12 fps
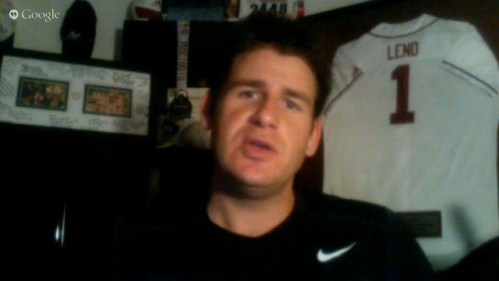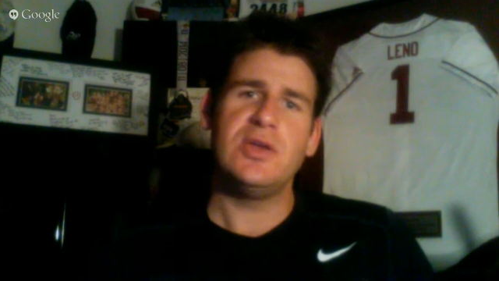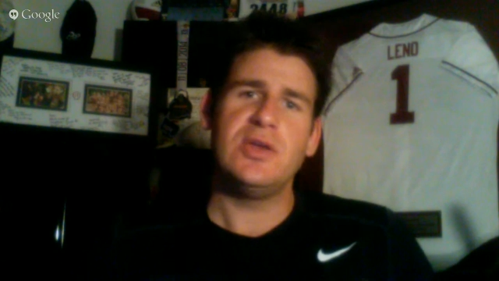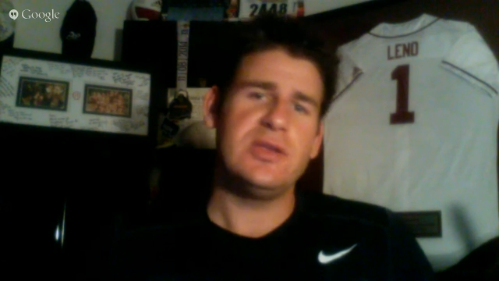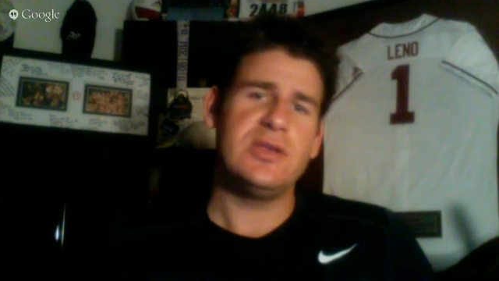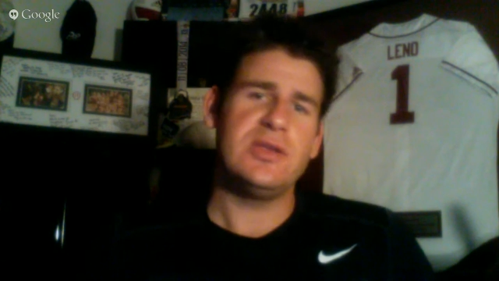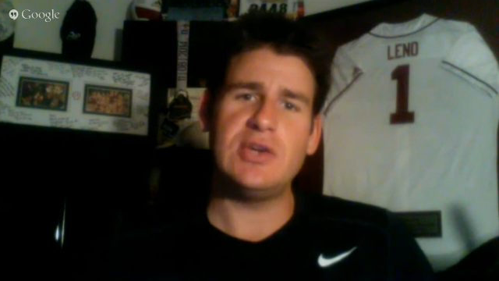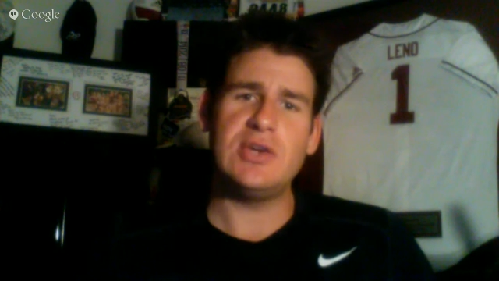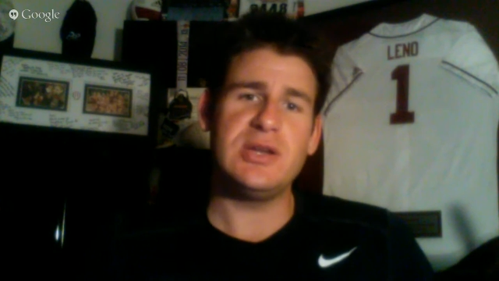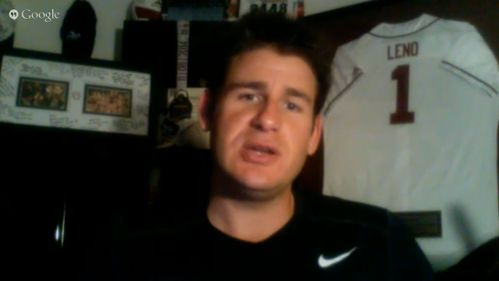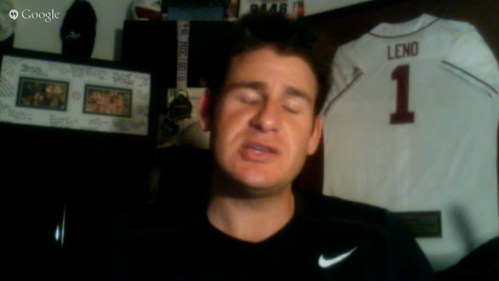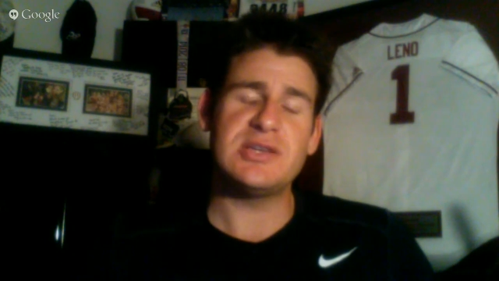
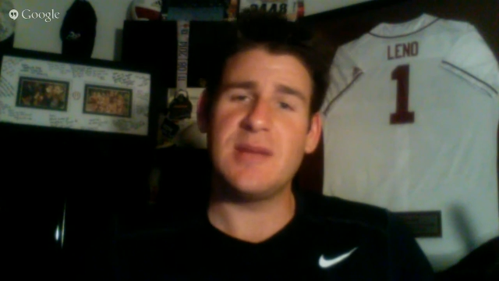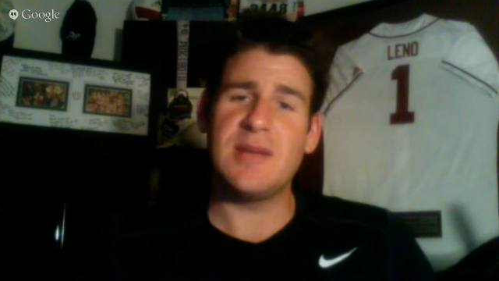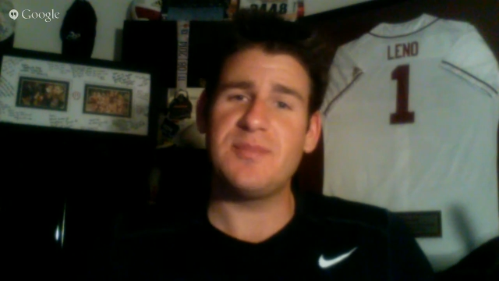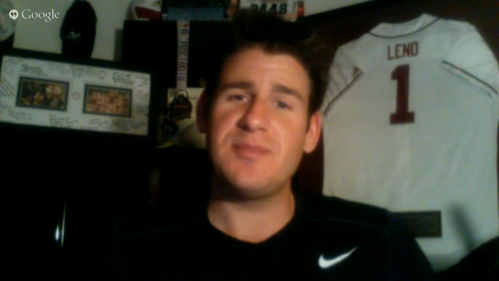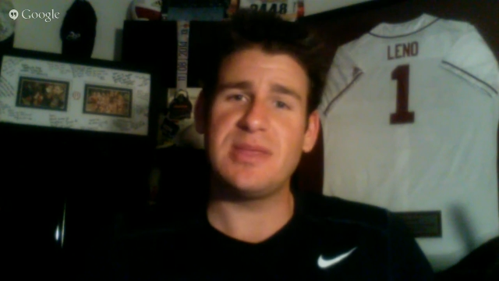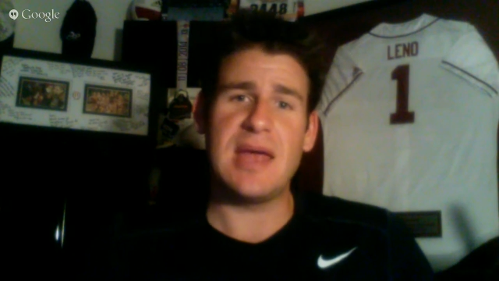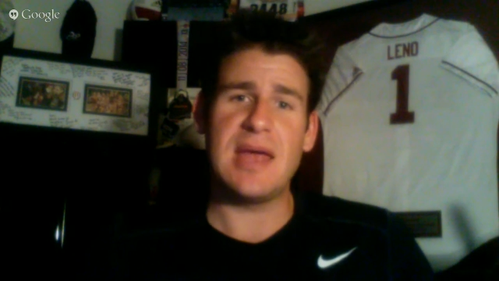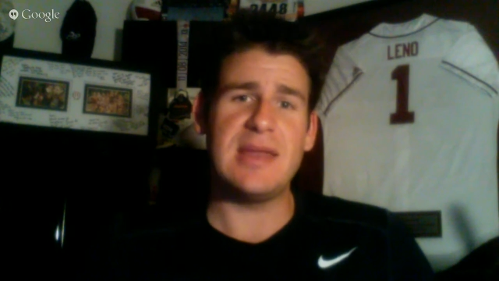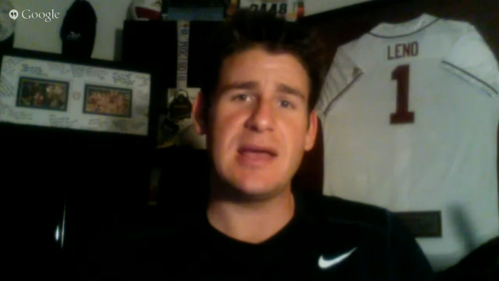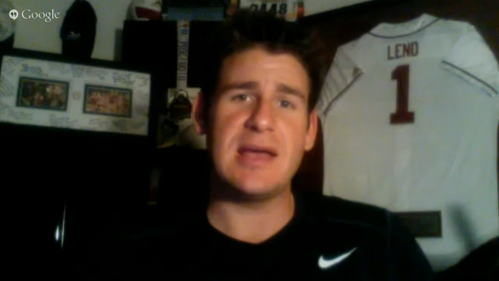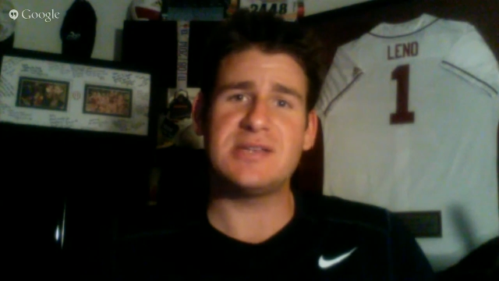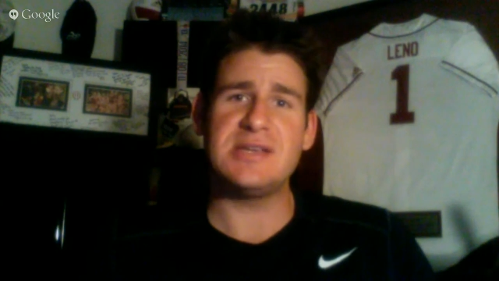situation into something that
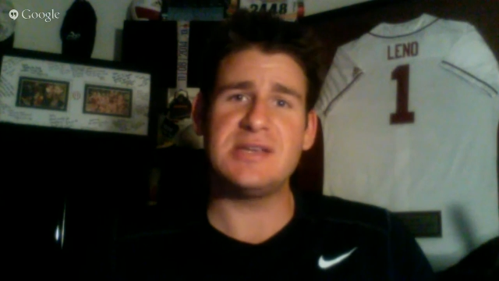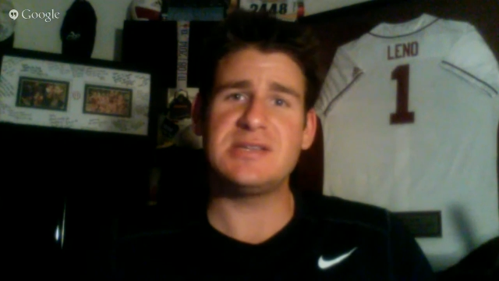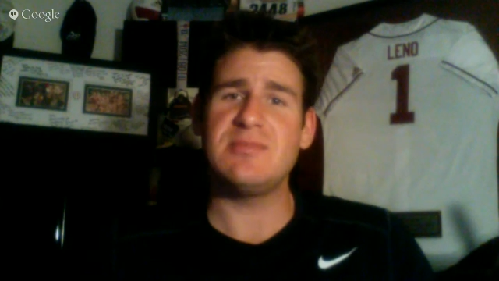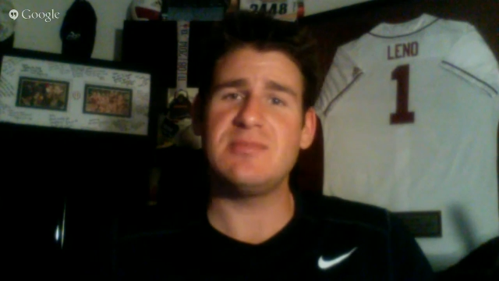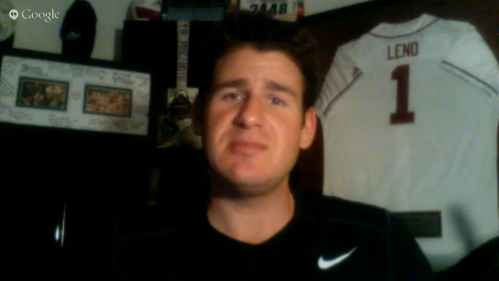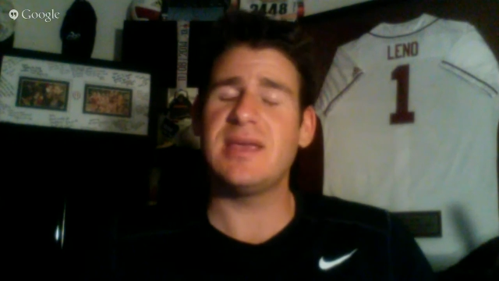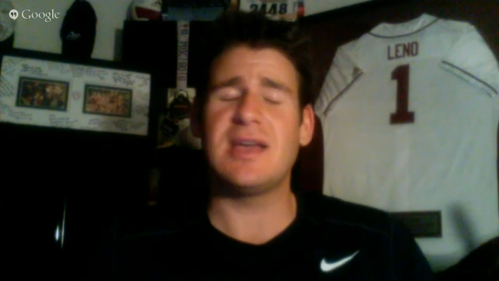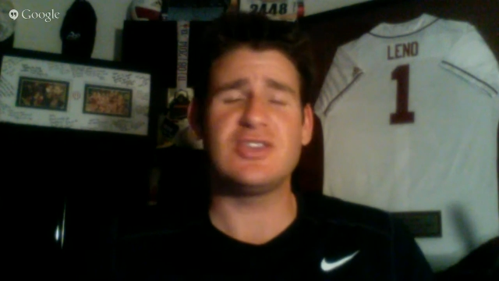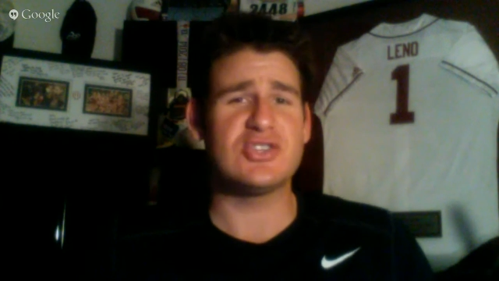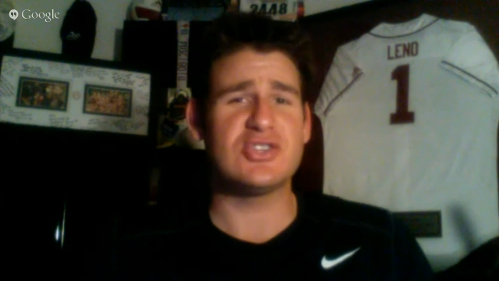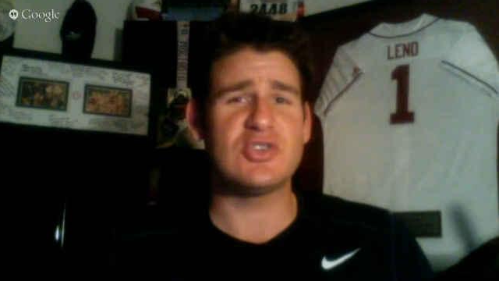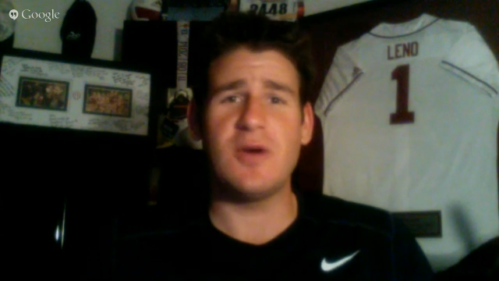next season might catch
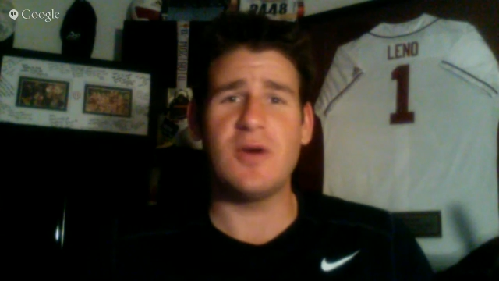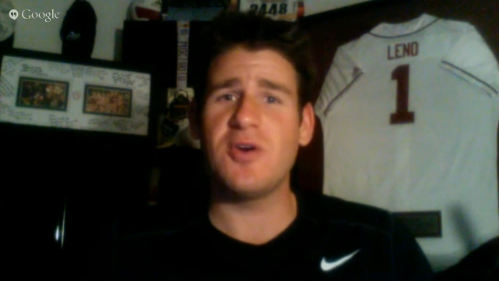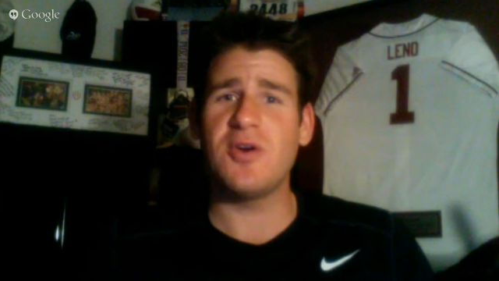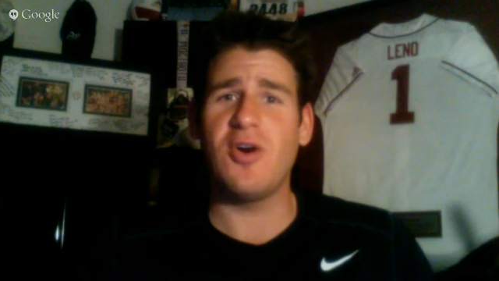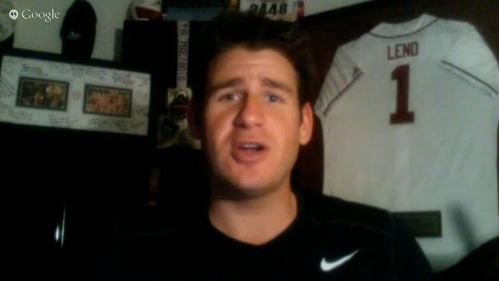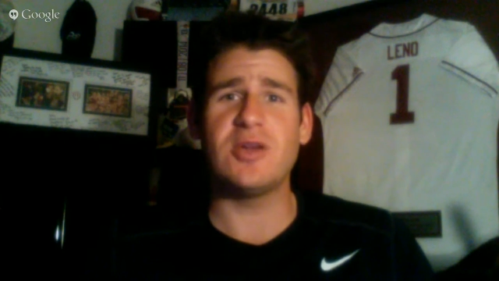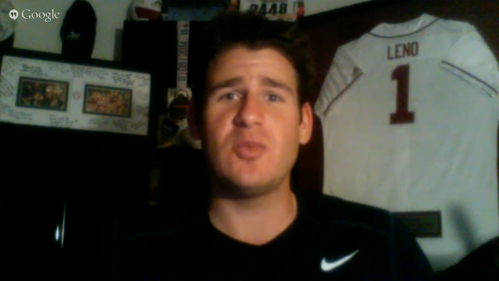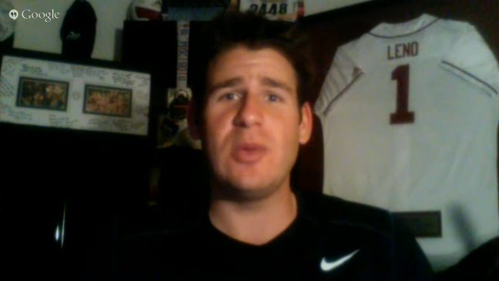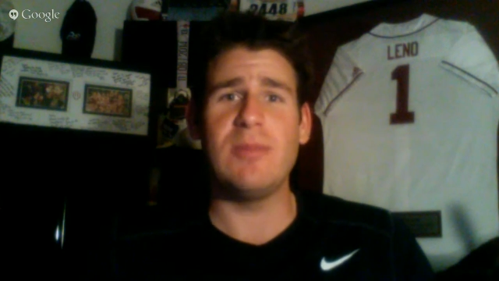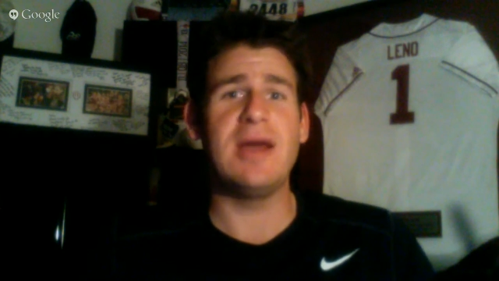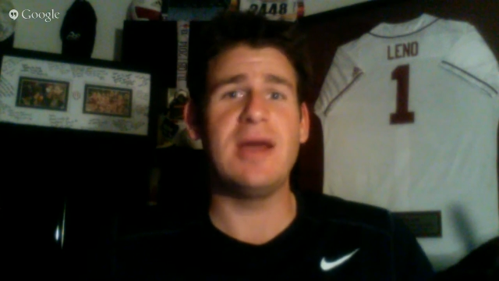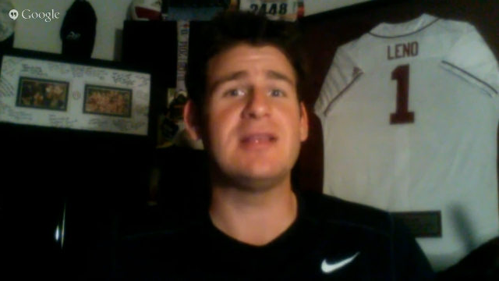us off guard and we
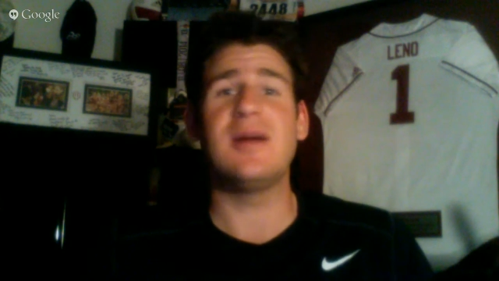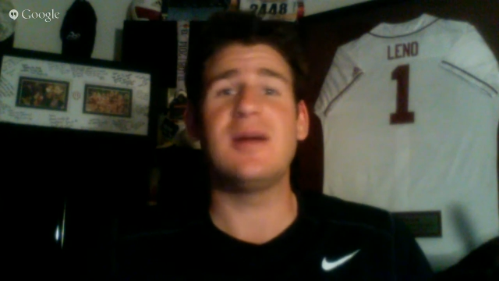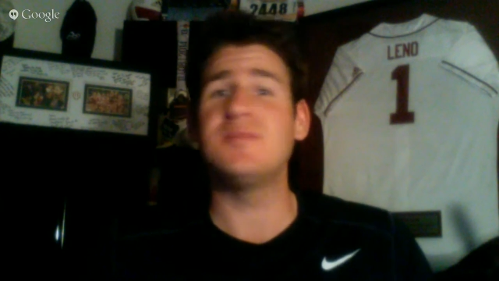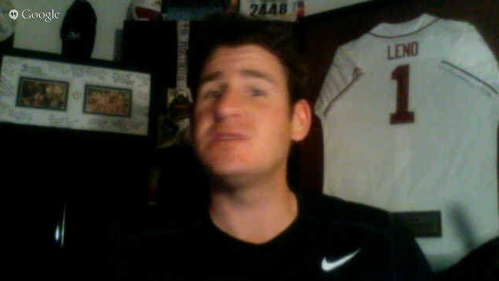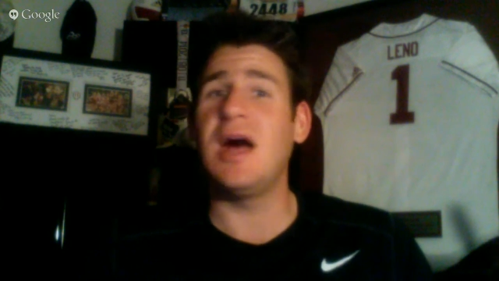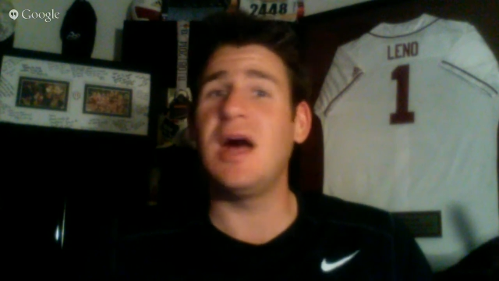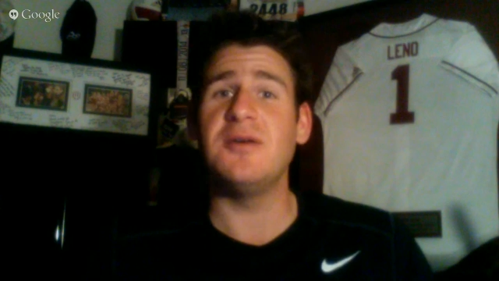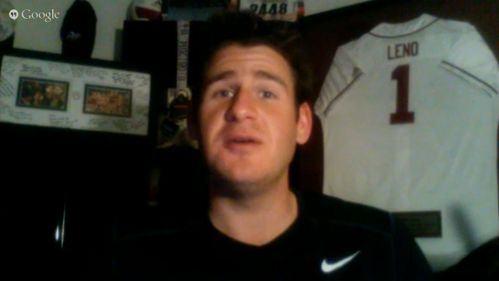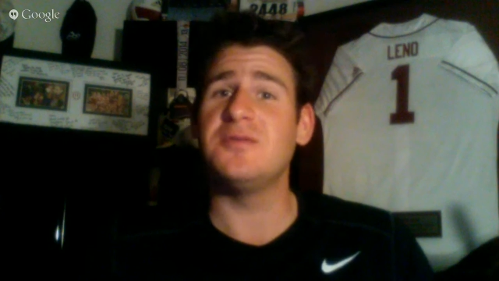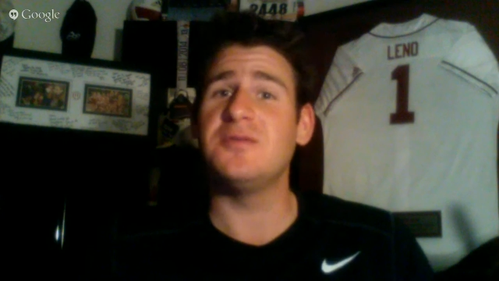might come to love.